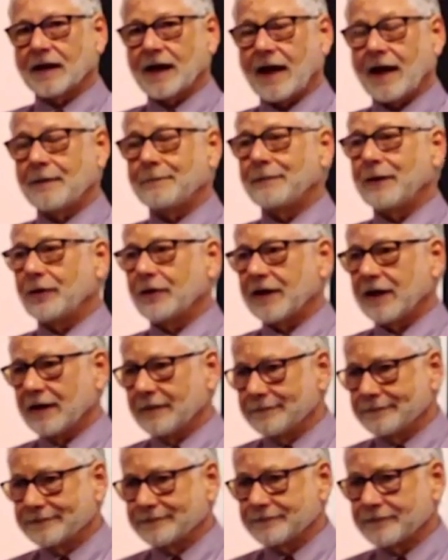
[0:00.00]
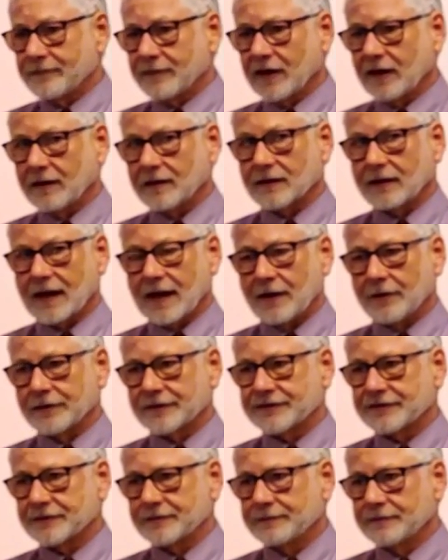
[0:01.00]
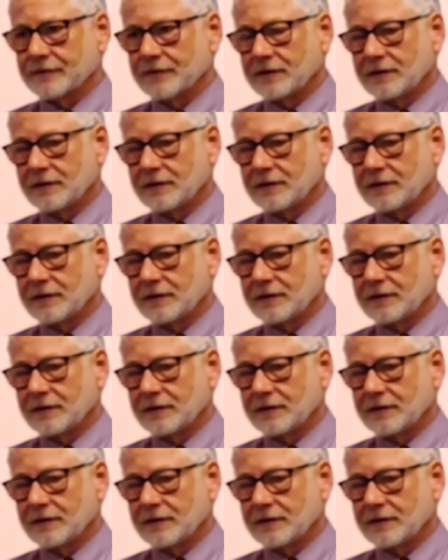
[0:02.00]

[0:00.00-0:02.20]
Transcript: Cambodia and Laos.